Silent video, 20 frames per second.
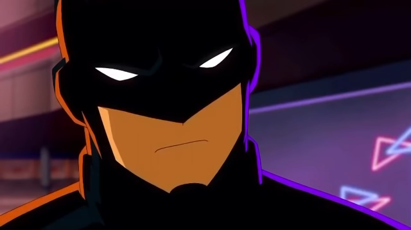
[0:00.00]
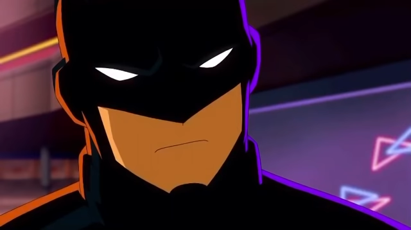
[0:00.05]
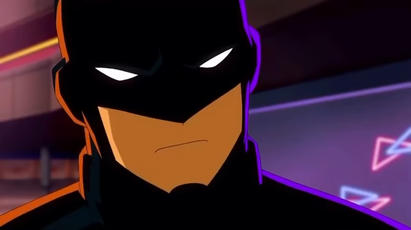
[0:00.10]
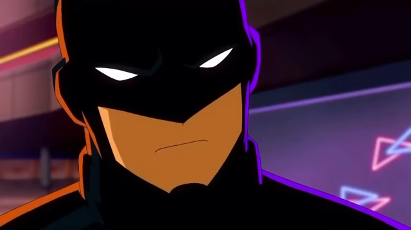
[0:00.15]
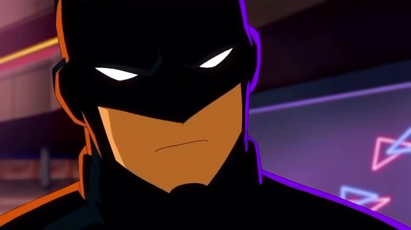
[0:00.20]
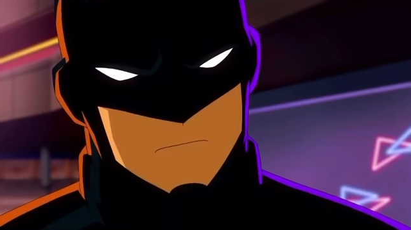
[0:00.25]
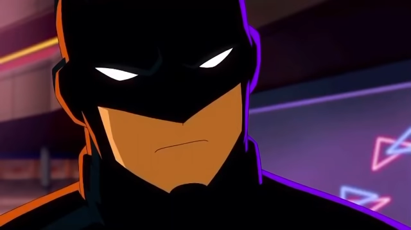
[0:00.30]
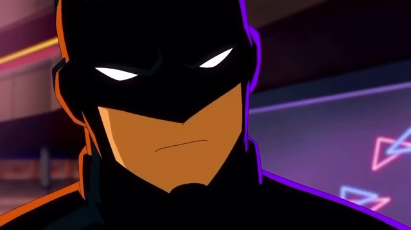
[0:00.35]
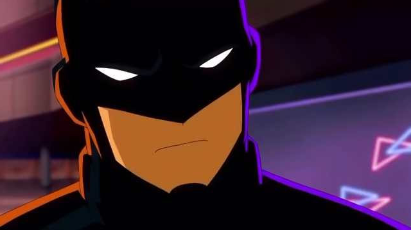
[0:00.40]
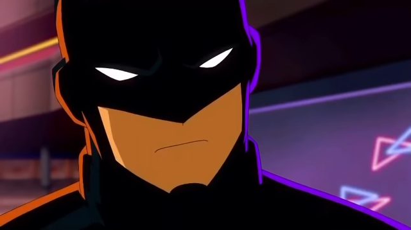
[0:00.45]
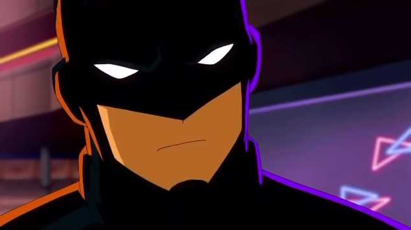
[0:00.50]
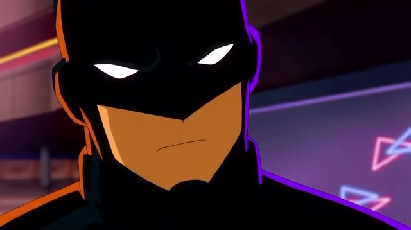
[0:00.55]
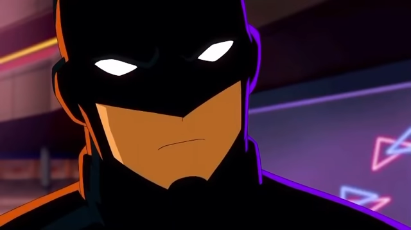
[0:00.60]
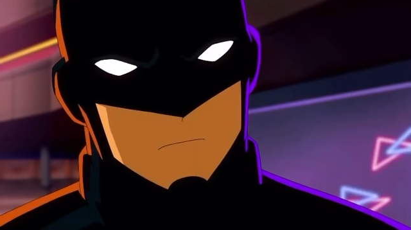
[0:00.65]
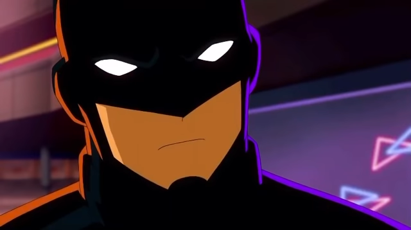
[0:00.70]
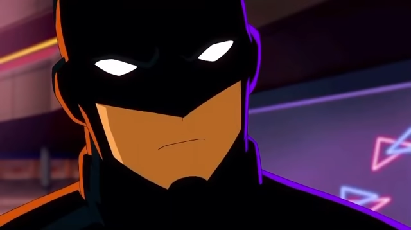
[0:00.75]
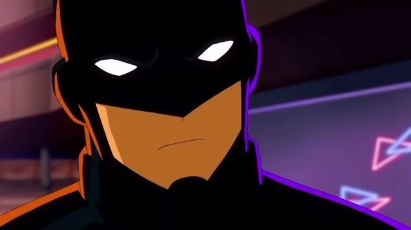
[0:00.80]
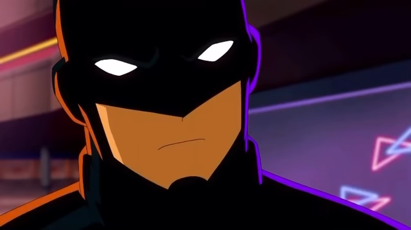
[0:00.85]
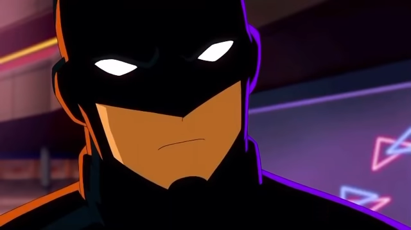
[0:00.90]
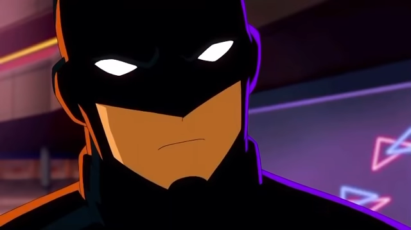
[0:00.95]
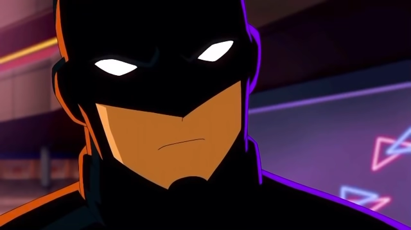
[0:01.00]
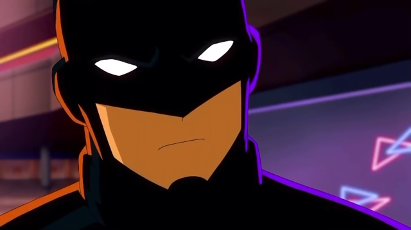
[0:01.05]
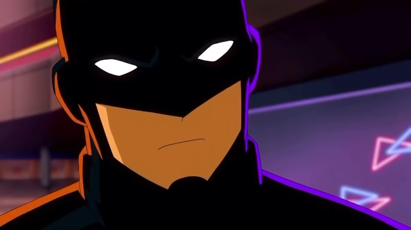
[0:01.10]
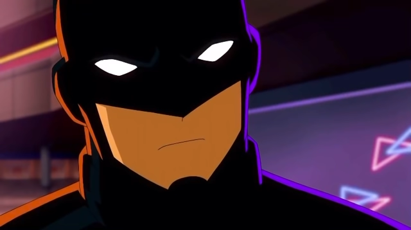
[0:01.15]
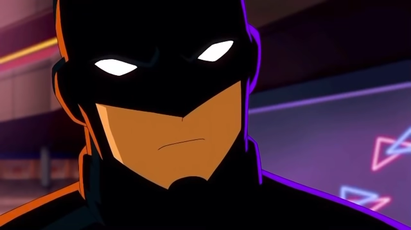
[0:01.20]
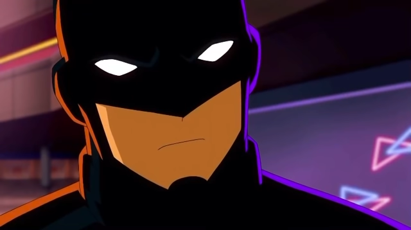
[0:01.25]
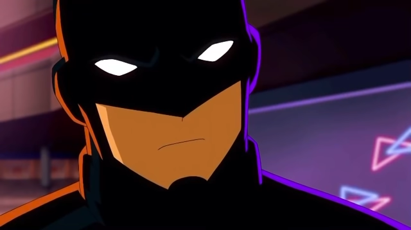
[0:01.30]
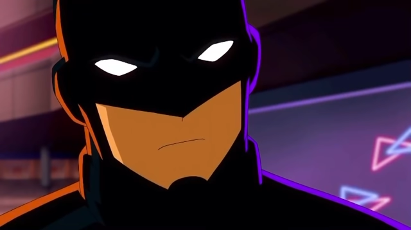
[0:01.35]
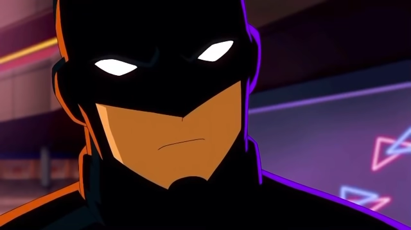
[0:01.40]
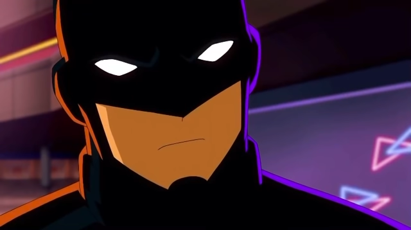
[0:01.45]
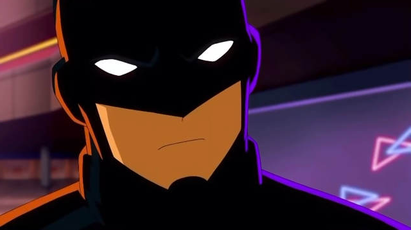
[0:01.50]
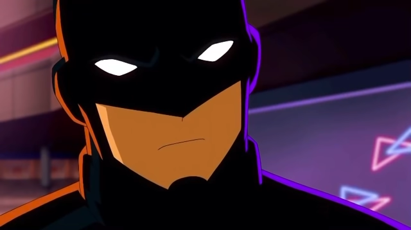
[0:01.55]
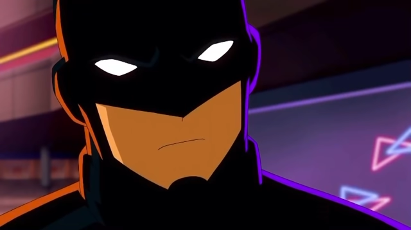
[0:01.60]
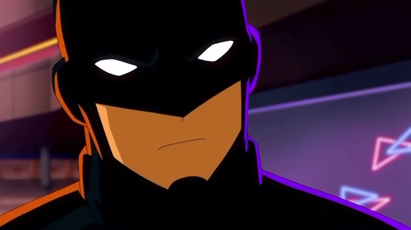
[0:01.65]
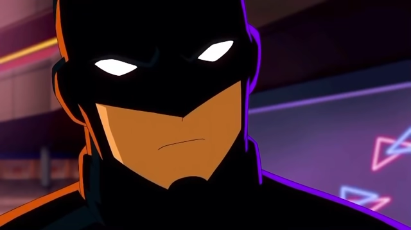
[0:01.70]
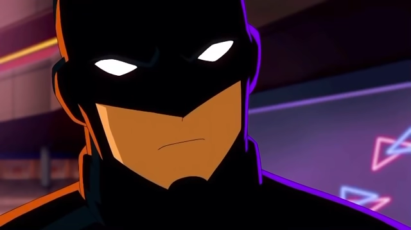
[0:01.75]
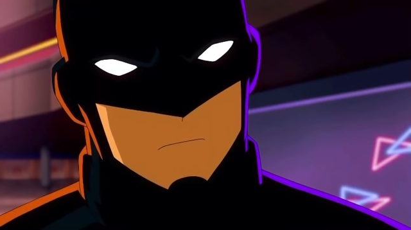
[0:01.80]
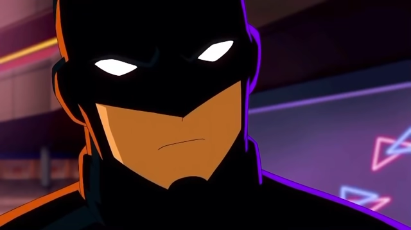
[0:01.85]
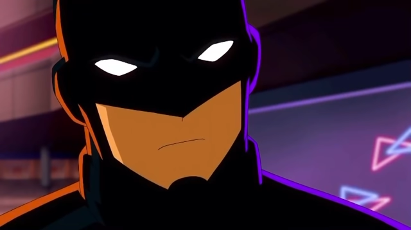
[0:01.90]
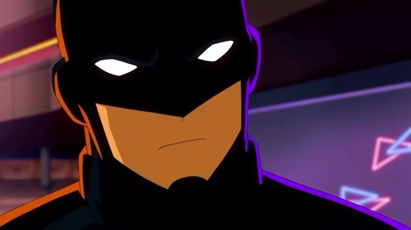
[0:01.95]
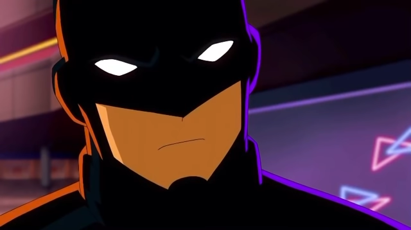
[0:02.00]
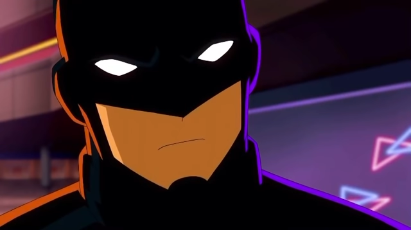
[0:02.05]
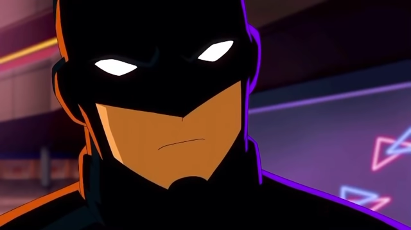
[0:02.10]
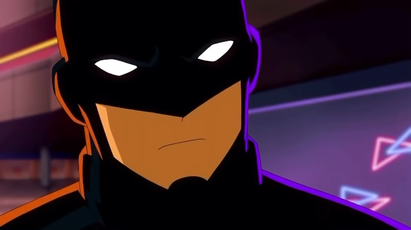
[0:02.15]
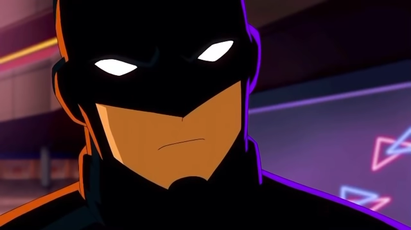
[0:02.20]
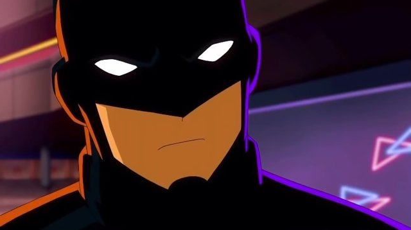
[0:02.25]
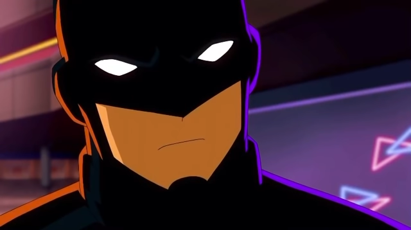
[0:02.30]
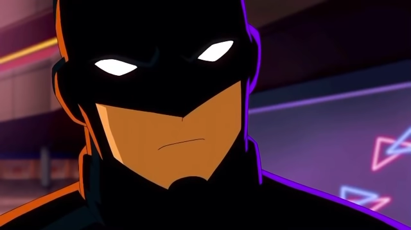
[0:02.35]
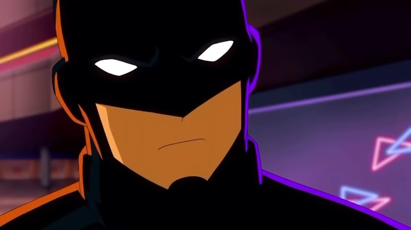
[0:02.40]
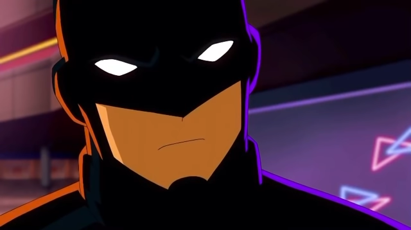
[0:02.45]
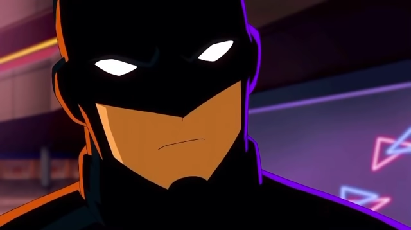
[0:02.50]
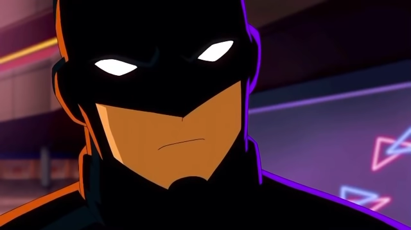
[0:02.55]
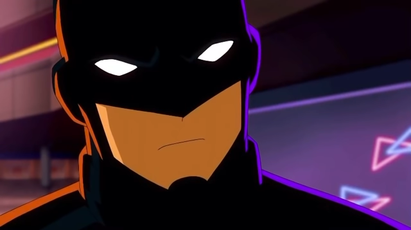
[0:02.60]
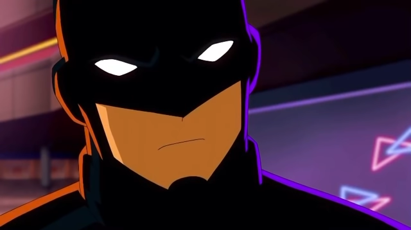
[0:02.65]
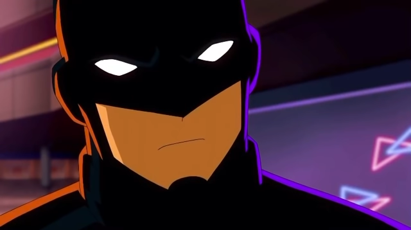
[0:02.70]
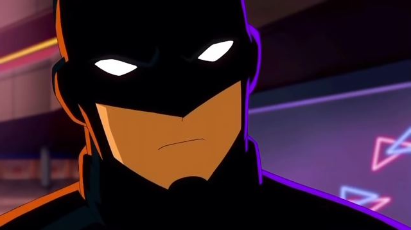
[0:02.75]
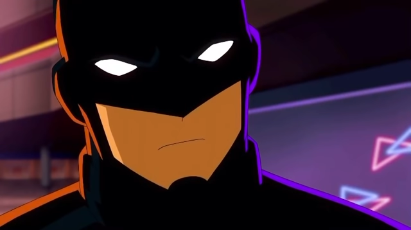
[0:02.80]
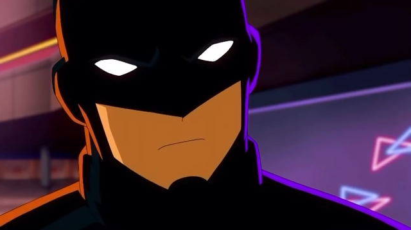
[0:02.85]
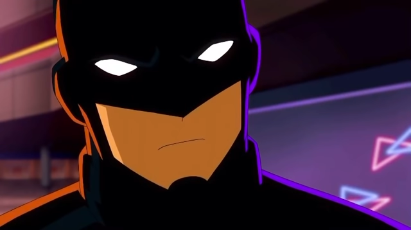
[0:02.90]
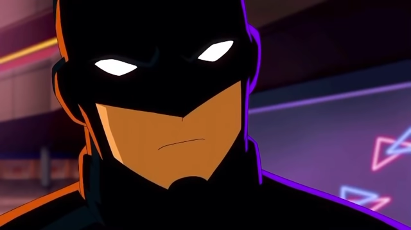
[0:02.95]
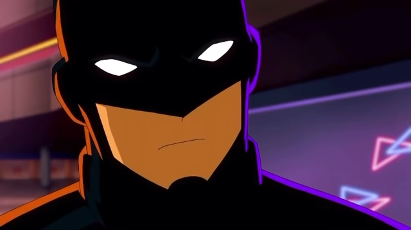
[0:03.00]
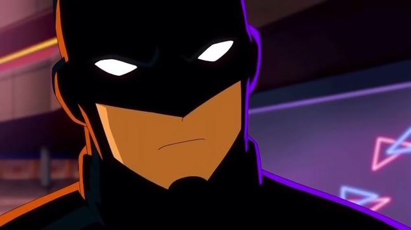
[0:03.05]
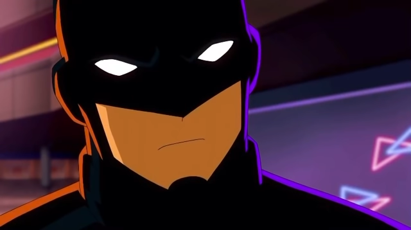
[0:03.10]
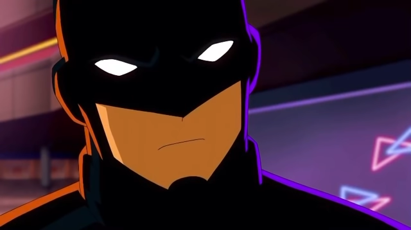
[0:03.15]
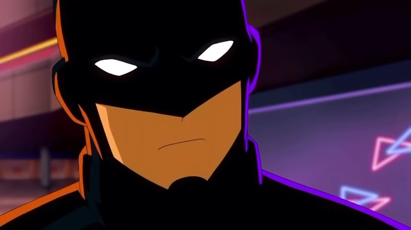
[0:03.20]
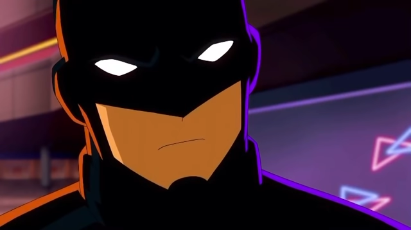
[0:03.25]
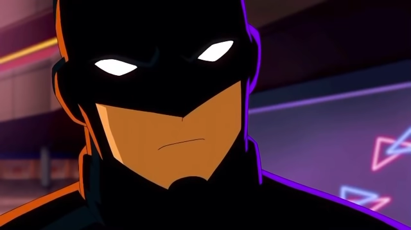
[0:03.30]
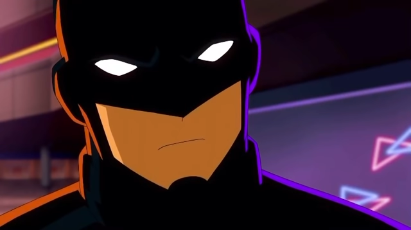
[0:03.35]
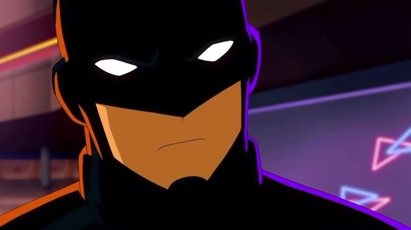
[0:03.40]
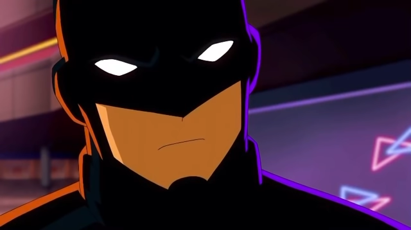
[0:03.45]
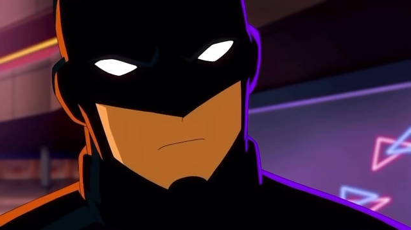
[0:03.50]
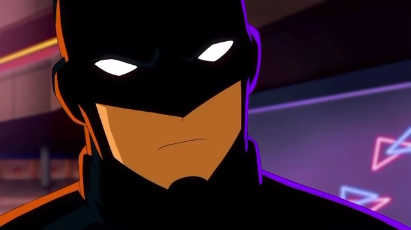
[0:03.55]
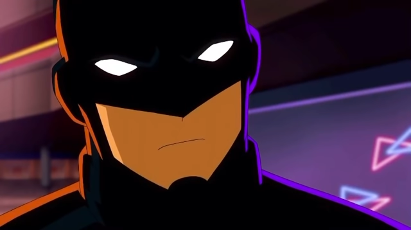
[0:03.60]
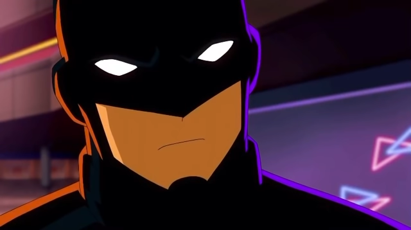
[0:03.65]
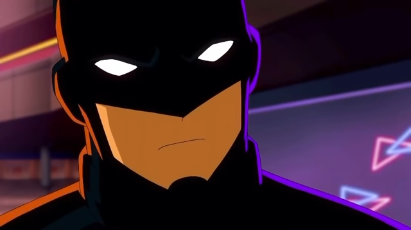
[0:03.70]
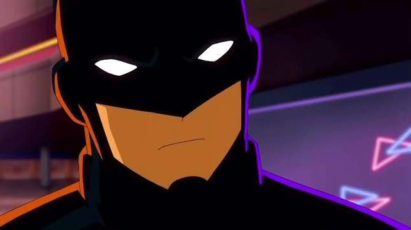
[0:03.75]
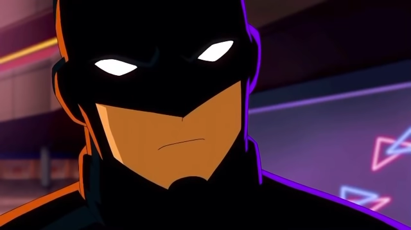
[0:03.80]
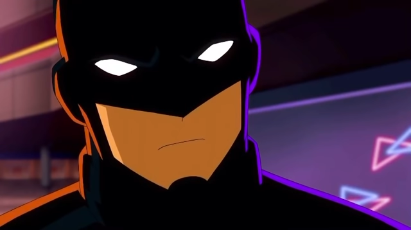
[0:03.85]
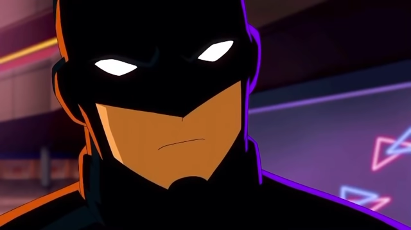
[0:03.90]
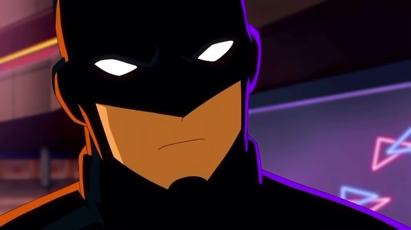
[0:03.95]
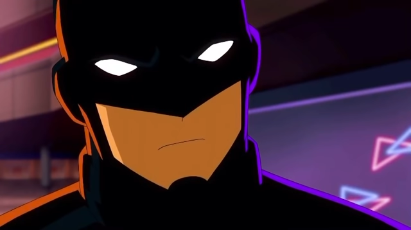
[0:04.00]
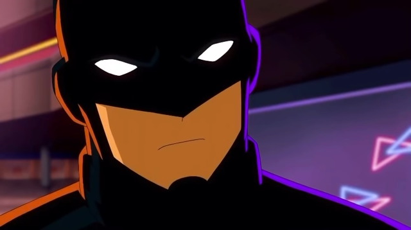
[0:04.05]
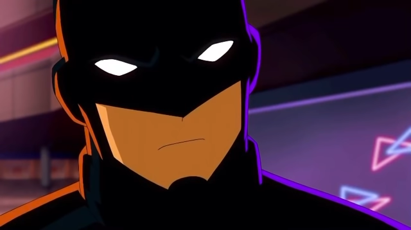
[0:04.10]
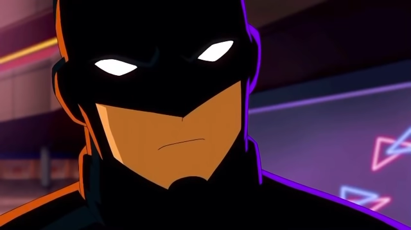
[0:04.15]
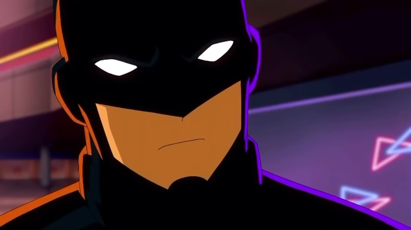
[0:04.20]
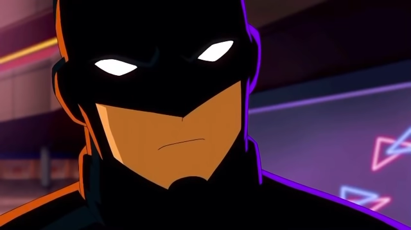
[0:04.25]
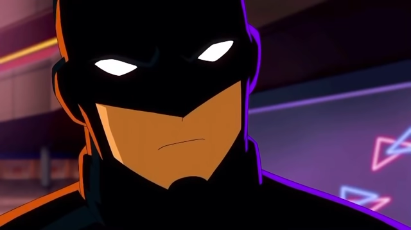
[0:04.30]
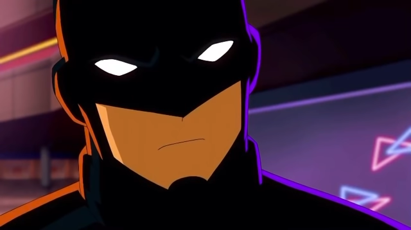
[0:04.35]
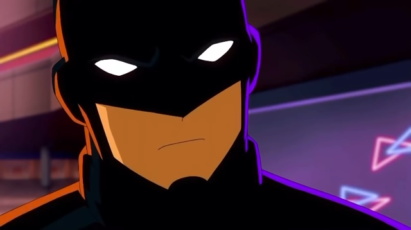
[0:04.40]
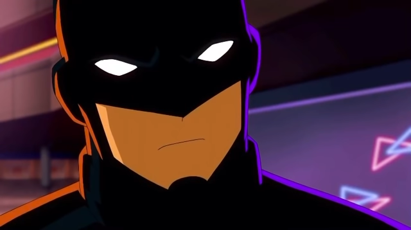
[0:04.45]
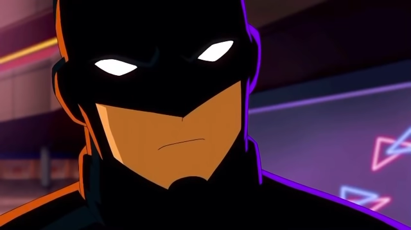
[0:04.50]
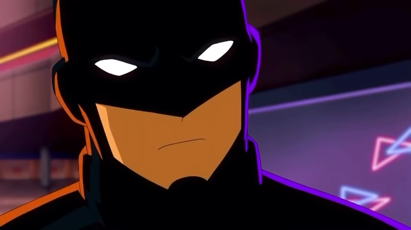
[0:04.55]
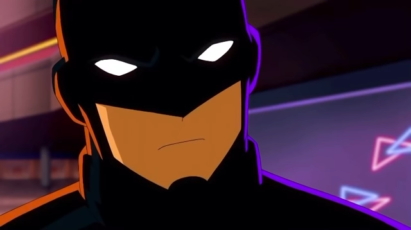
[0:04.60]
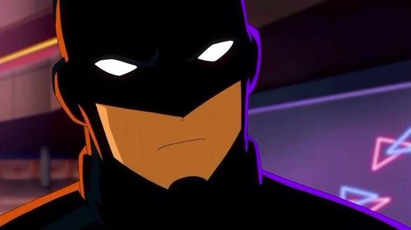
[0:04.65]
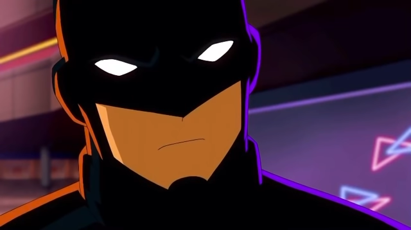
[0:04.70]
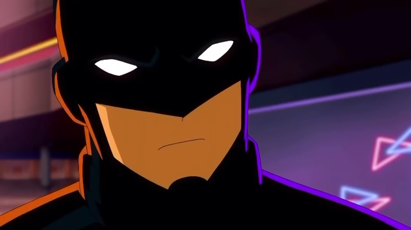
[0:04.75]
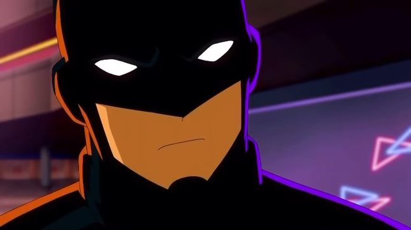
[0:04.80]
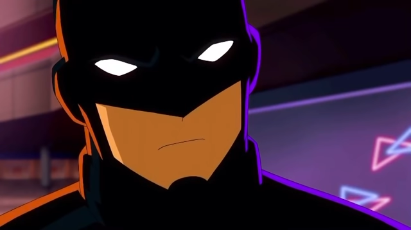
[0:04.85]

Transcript: (no speaker visible)